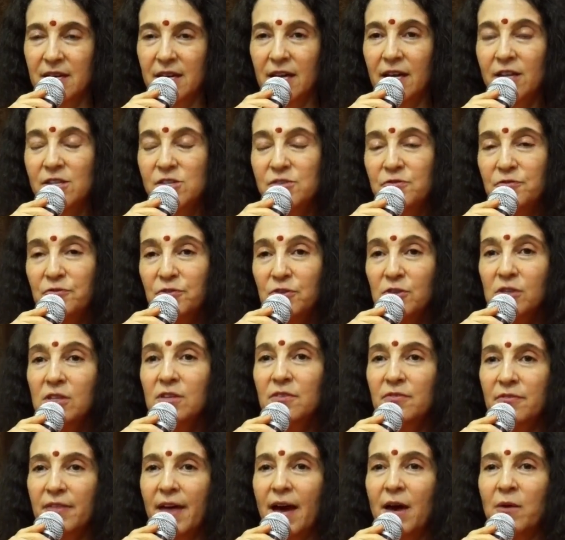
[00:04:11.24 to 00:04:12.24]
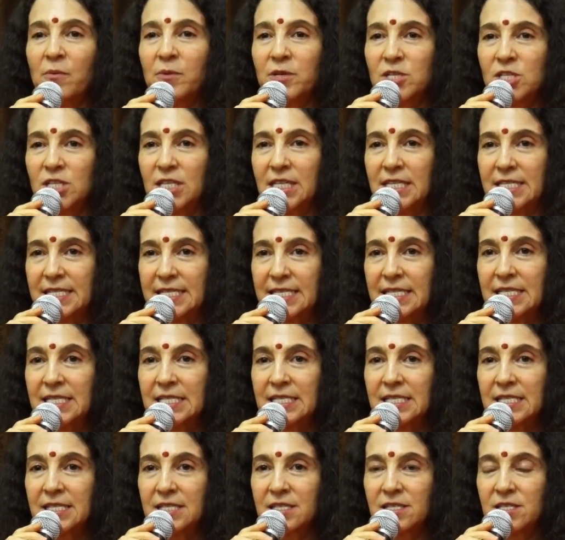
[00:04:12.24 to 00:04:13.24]
It's full of that which
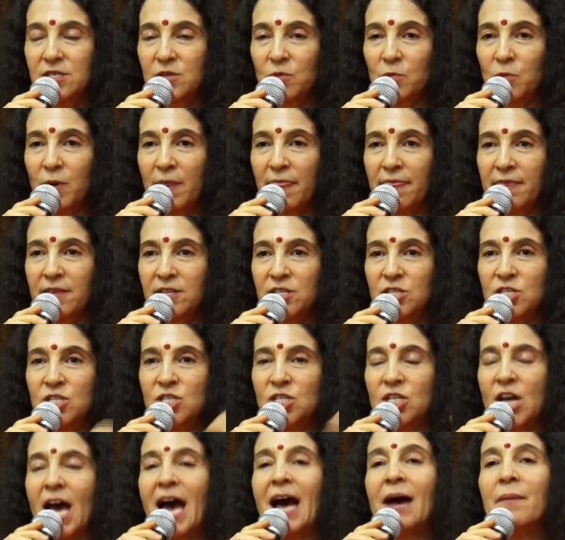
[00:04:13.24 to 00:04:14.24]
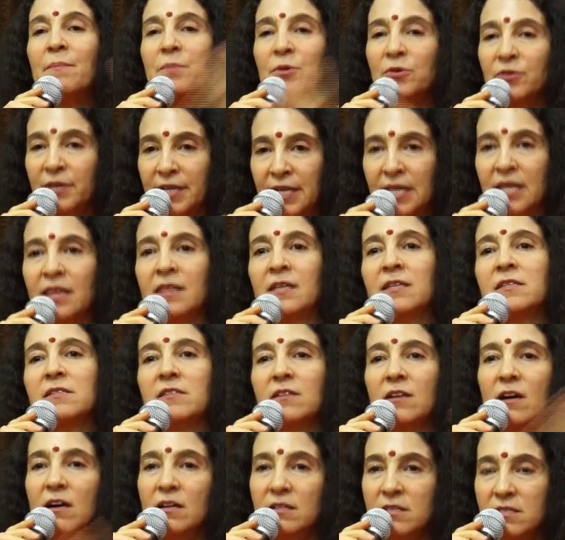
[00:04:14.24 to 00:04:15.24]
exists when the jabbering that's
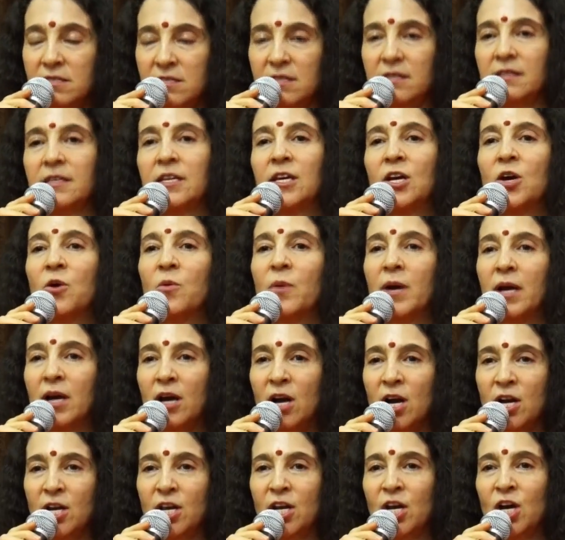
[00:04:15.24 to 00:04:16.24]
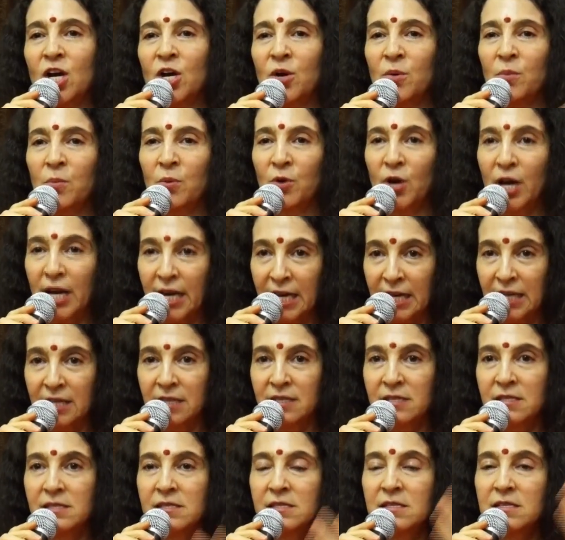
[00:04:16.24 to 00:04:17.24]
constantly going on in our
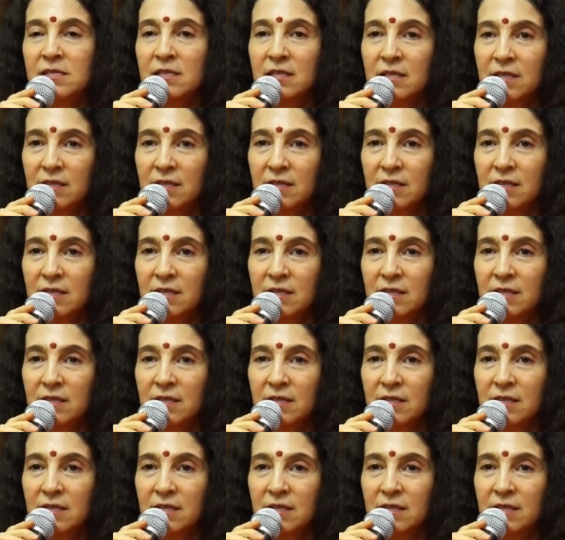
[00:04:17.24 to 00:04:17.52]
brains